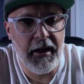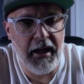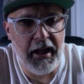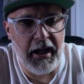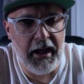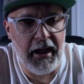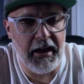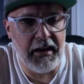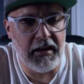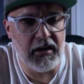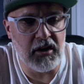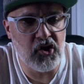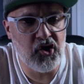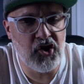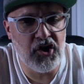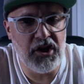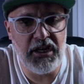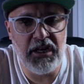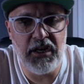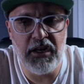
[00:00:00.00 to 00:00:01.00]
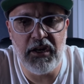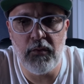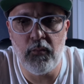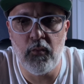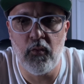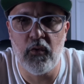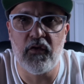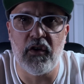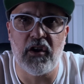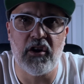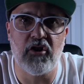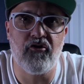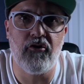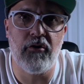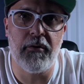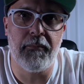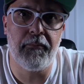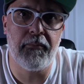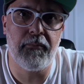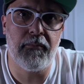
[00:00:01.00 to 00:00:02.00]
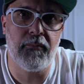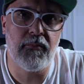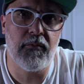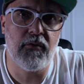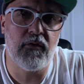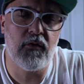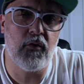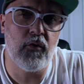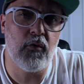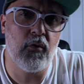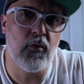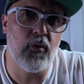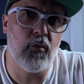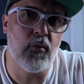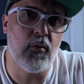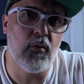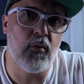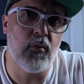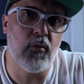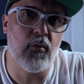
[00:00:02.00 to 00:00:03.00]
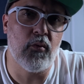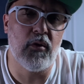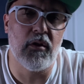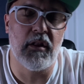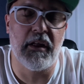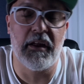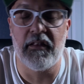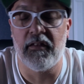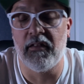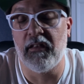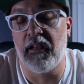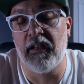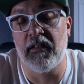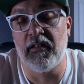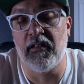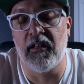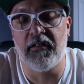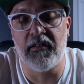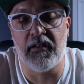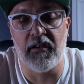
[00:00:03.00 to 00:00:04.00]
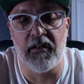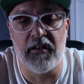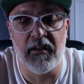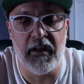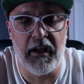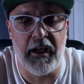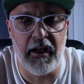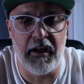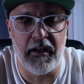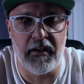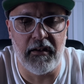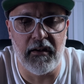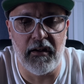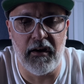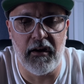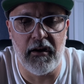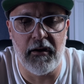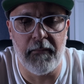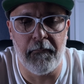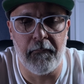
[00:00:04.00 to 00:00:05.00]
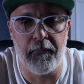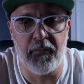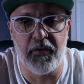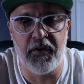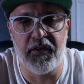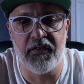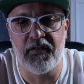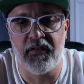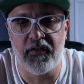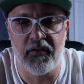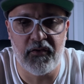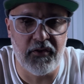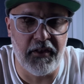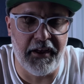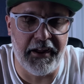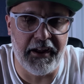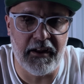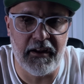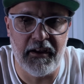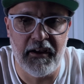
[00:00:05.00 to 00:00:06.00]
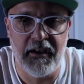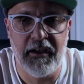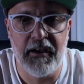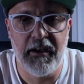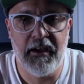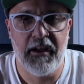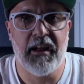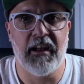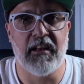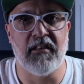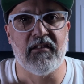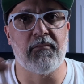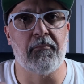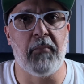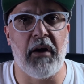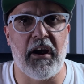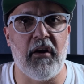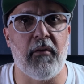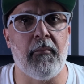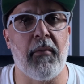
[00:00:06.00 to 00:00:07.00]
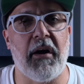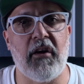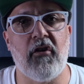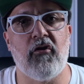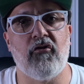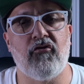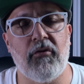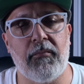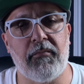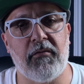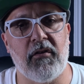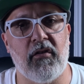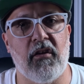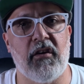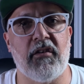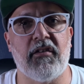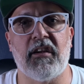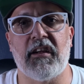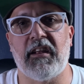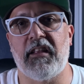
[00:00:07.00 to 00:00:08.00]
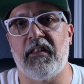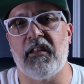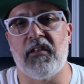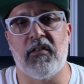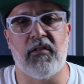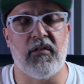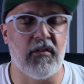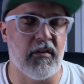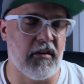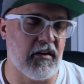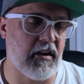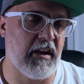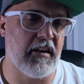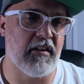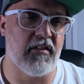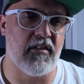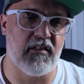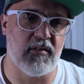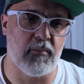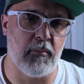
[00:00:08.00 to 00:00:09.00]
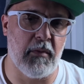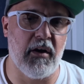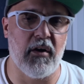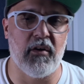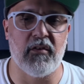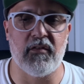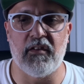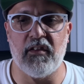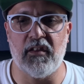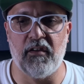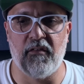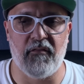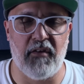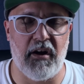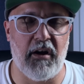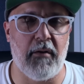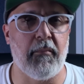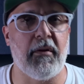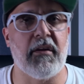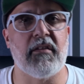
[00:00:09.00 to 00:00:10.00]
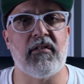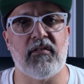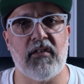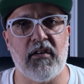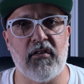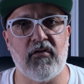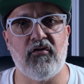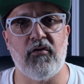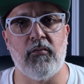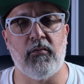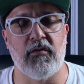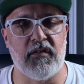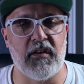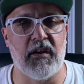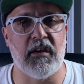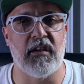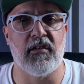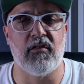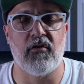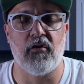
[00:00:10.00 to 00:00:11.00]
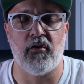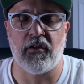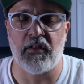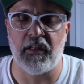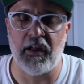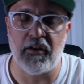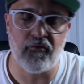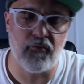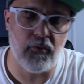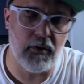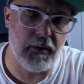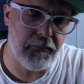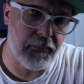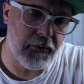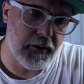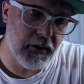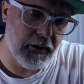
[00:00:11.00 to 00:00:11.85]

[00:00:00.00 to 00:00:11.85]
And she was on a trip in London, and this is like inspired by her trip to London and the kind of the smells and the environments that she was in during that trip.